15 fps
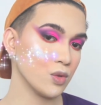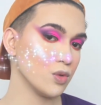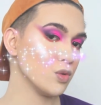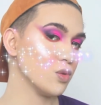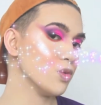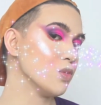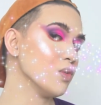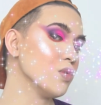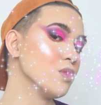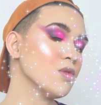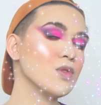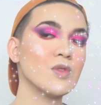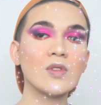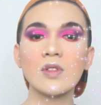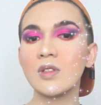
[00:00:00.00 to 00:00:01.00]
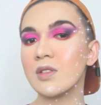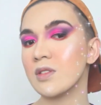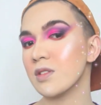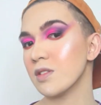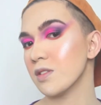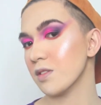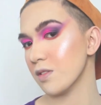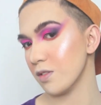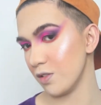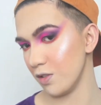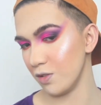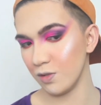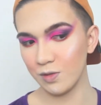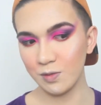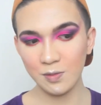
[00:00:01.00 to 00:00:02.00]
Ooh,
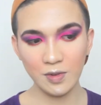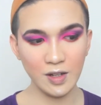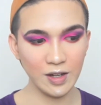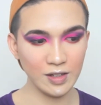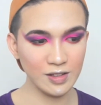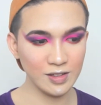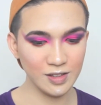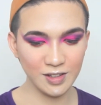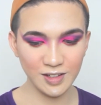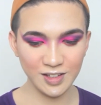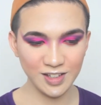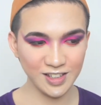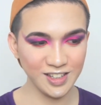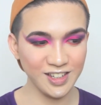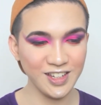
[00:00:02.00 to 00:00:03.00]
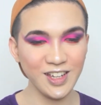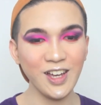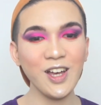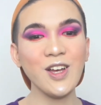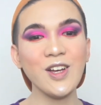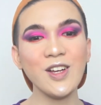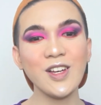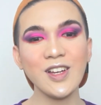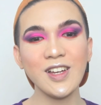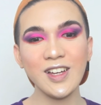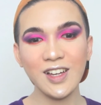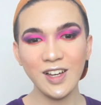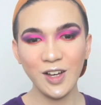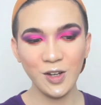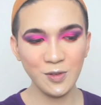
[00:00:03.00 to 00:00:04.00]
it's too blinding.
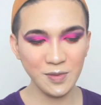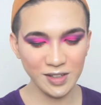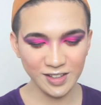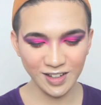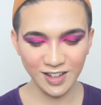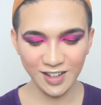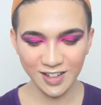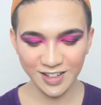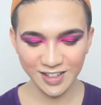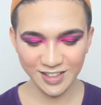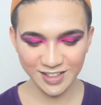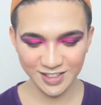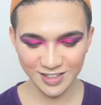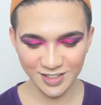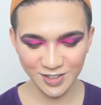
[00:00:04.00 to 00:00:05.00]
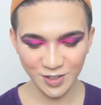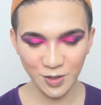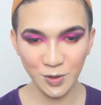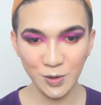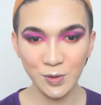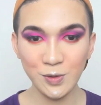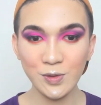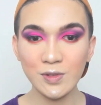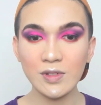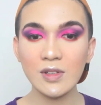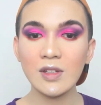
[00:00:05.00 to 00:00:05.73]
Oh my god, this is so